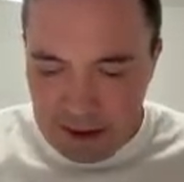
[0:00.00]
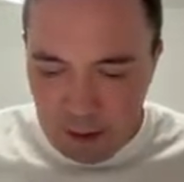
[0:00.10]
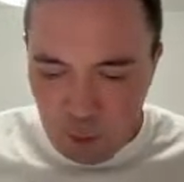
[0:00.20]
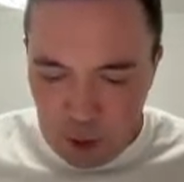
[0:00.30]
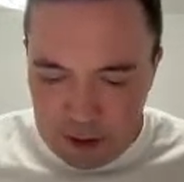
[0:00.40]

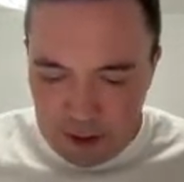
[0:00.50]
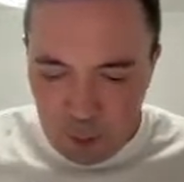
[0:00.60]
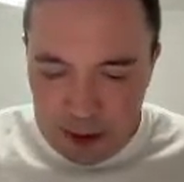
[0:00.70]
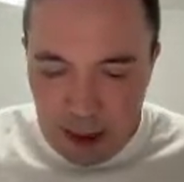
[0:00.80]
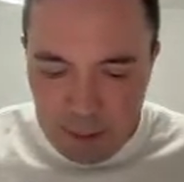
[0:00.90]

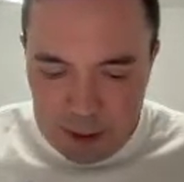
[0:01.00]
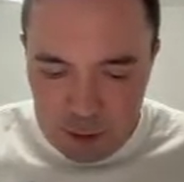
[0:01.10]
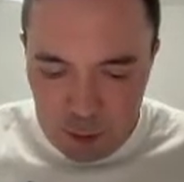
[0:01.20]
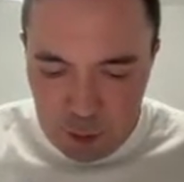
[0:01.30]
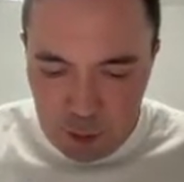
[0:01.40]
What happens
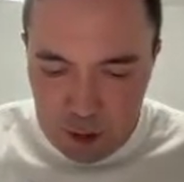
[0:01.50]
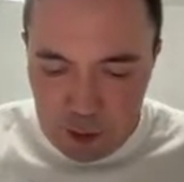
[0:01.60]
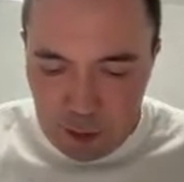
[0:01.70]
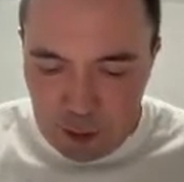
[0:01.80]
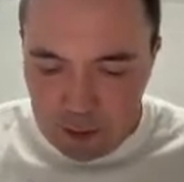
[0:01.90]
to an
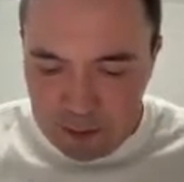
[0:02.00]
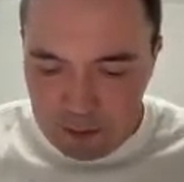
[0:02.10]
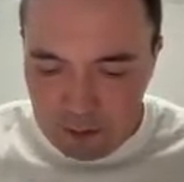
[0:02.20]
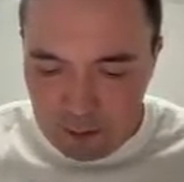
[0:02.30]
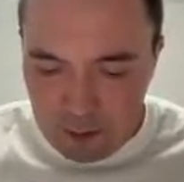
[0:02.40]
order?
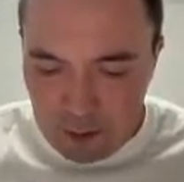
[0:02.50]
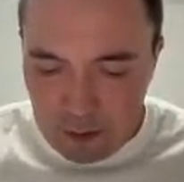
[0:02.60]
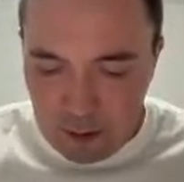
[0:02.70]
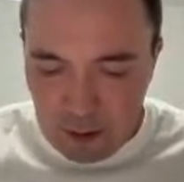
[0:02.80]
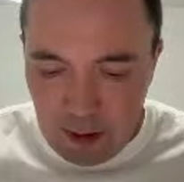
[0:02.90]

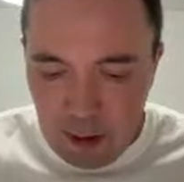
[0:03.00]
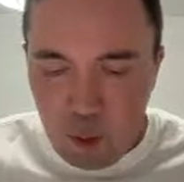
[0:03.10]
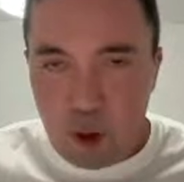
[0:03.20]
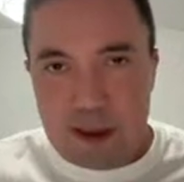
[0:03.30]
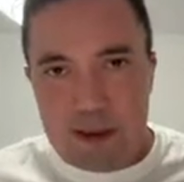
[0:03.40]

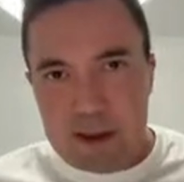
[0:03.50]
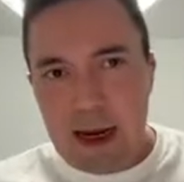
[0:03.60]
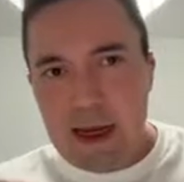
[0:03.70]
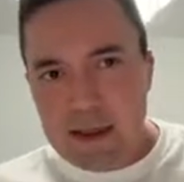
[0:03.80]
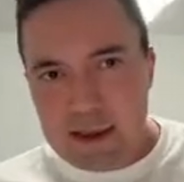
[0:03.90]
What
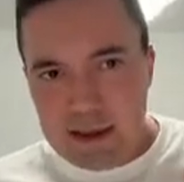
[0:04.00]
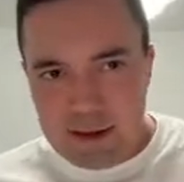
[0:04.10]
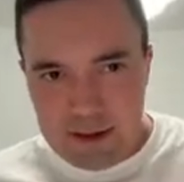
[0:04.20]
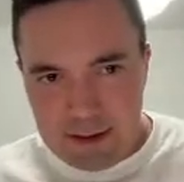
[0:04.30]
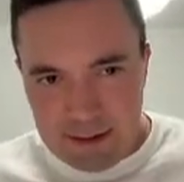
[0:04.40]
states
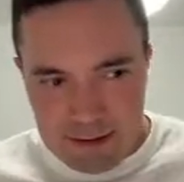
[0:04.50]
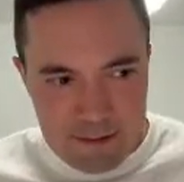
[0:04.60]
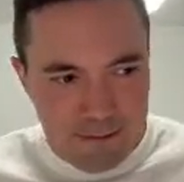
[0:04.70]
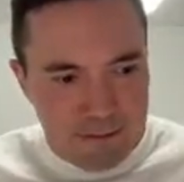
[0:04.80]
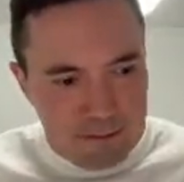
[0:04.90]

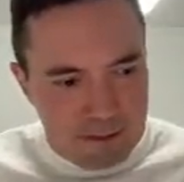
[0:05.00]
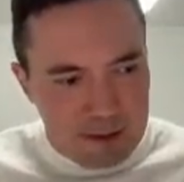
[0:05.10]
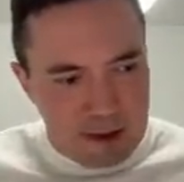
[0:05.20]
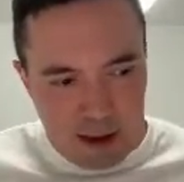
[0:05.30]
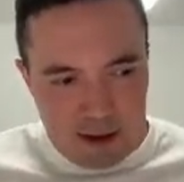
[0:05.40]

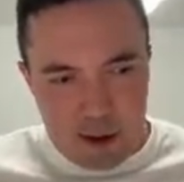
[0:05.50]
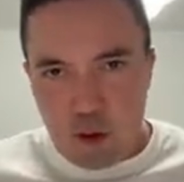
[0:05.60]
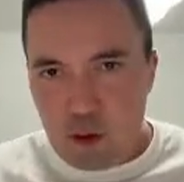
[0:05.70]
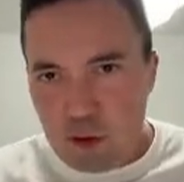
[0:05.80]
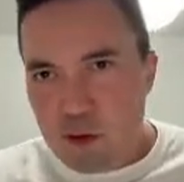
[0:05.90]
does the
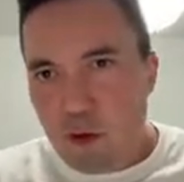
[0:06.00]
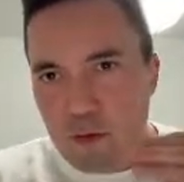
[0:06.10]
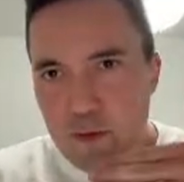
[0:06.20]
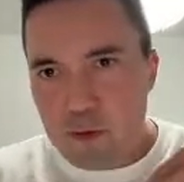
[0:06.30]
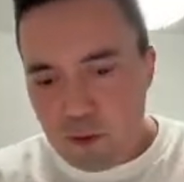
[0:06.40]
order go
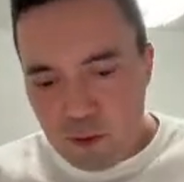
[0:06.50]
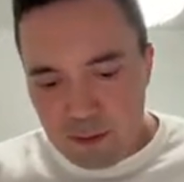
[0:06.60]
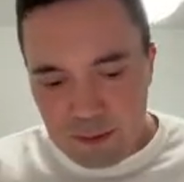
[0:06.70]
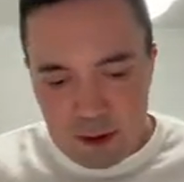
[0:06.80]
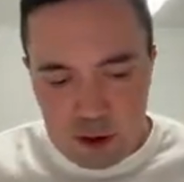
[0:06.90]
through
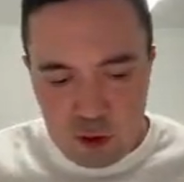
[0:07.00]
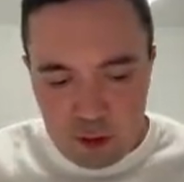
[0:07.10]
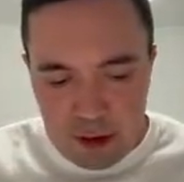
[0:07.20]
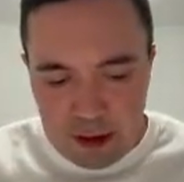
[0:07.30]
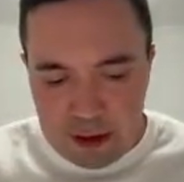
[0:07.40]

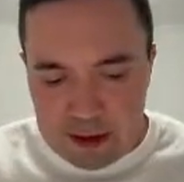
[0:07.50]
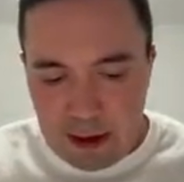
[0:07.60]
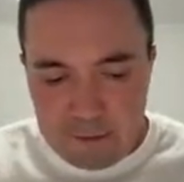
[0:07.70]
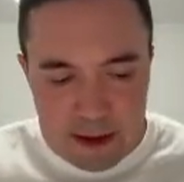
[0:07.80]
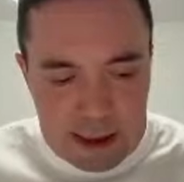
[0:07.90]
during its
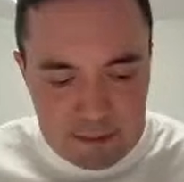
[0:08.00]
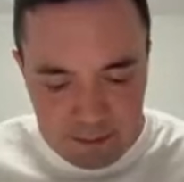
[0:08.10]
lifetime?